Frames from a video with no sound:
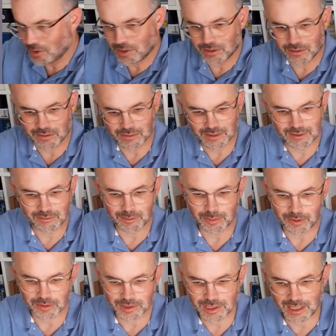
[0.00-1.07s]
so I've got another
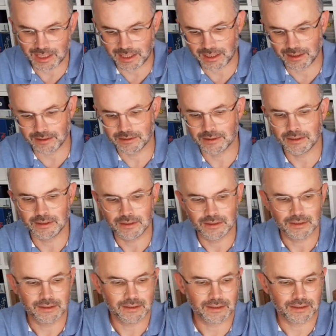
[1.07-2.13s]
box here.
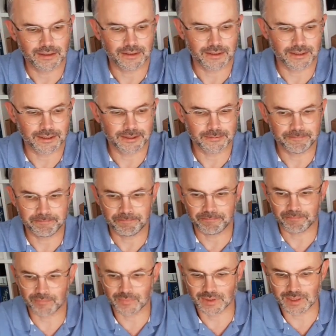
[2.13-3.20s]
I
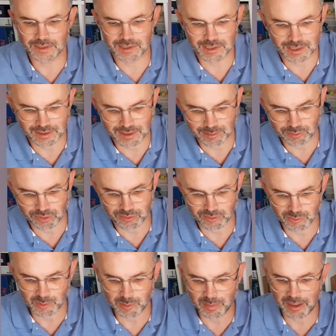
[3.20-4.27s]
say a number of
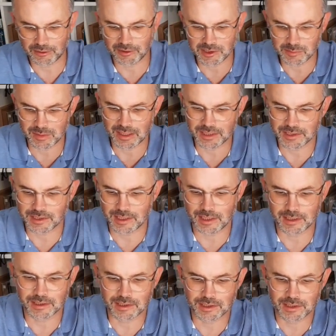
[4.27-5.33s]
them are Perry's
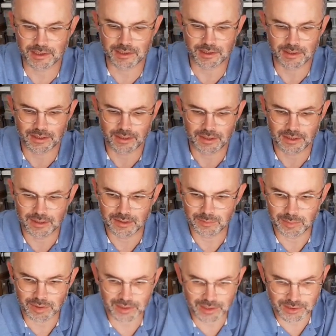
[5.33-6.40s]
plastics,
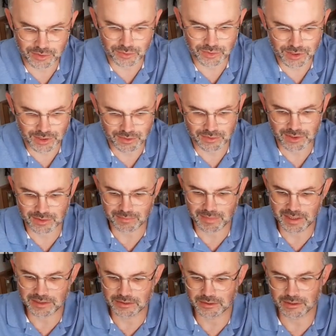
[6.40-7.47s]
but there's also some
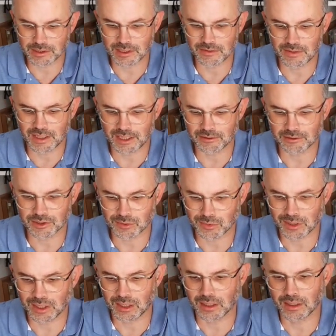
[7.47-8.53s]
metals in there as
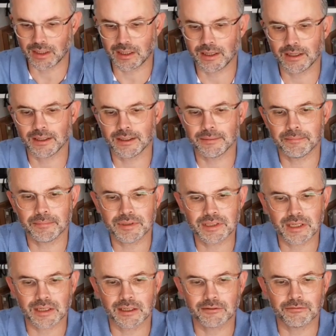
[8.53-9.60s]
well,
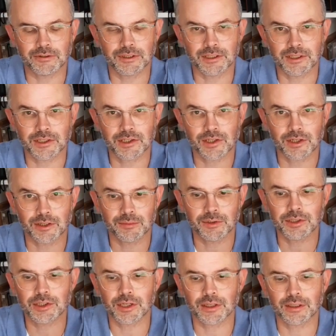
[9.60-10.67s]
particularly for the
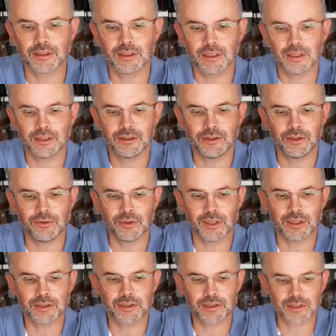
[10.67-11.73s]
skirmisher
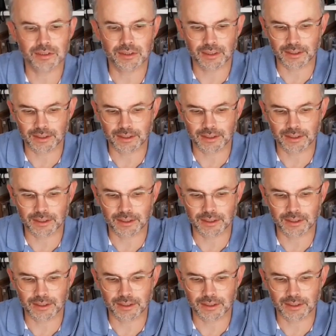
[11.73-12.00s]
units.